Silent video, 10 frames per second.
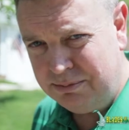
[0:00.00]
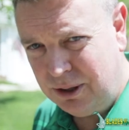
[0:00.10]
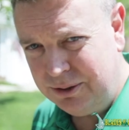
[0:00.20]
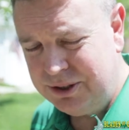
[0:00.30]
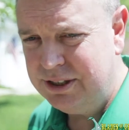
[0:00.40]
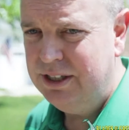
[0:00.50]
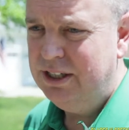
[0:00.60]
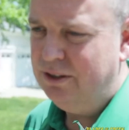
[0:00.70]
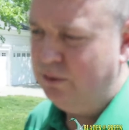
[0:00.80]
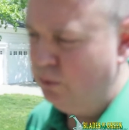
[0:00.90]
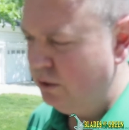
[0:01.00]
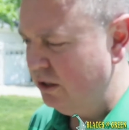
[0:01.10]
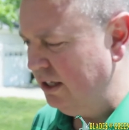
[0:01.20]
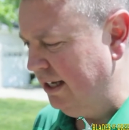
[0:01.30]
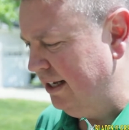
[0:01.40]
mulch
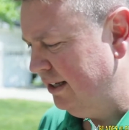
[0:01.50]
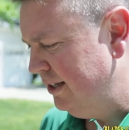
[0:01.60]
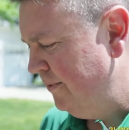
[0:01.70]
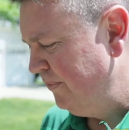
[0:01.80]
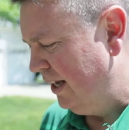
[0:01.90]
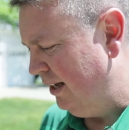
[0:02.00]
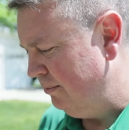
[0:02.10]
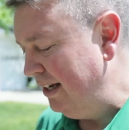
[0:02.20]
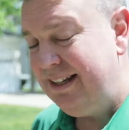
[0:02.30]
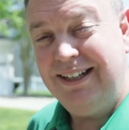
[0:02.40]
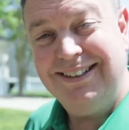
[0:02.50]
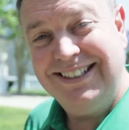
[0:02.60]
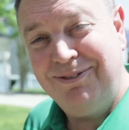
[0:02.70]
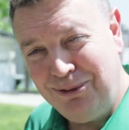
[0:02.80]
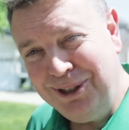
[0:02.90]
or anything that doesn't
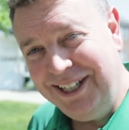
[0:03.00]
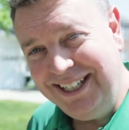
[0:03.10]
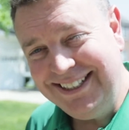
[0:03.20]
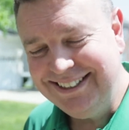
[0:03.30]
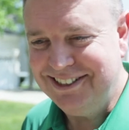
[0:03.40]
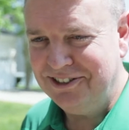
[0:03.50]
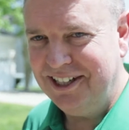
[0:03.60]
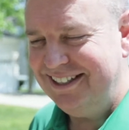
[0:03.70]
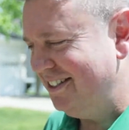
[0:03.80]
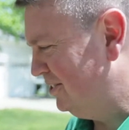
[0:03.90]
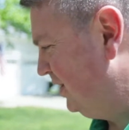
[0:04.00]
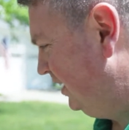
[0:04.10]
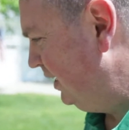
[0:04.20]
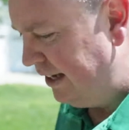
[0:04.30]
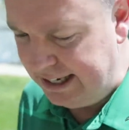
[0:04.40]
have wood in it, okay? That's good.
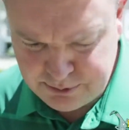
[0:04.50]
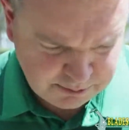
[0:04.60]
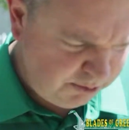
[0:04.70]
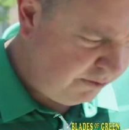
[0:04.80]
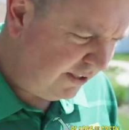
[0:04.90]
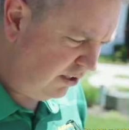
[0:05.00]
As we're moving